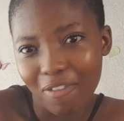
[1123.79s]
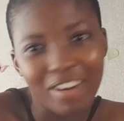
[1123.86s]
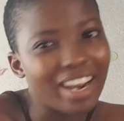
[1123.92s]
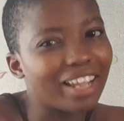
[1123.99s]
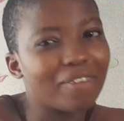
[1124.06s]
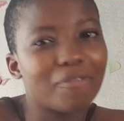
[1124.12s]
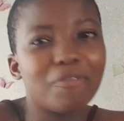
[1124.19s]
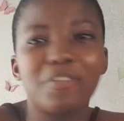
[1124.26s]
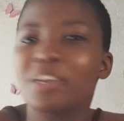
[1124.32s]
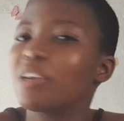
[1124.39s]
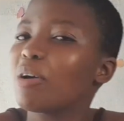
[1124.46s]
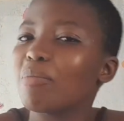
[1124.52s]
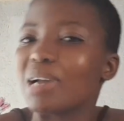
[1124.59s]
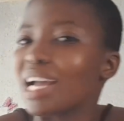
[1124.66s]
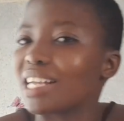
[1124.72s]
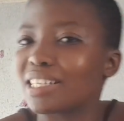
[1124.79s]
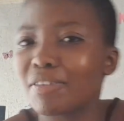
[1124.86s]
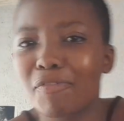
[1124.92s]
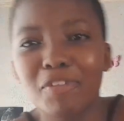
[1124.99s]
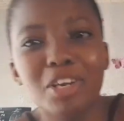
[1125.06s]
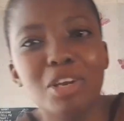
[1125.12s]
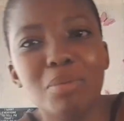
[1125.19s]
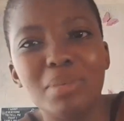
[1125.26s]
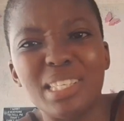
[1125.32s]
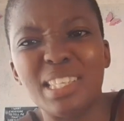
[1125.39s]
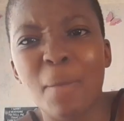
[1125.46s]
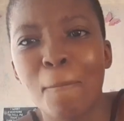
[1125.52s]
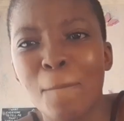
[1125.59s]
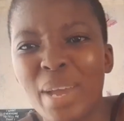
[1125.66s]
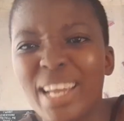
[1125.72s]
Like, freedom, guys, freedom is
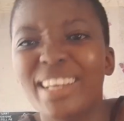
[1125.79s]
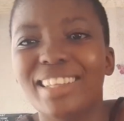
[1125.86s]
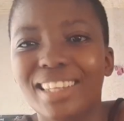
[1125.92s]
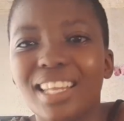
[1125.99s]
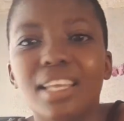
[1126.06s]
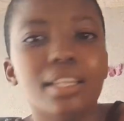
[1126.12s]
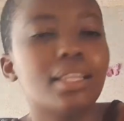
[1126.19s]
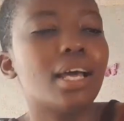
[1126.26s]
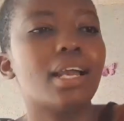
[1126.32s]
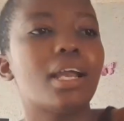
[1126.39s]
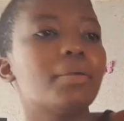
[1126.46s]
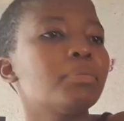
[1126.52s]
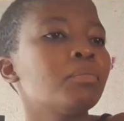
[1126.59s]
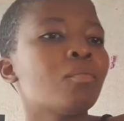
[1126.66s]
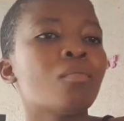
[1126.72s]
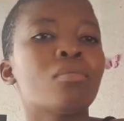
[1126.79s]
the main thing that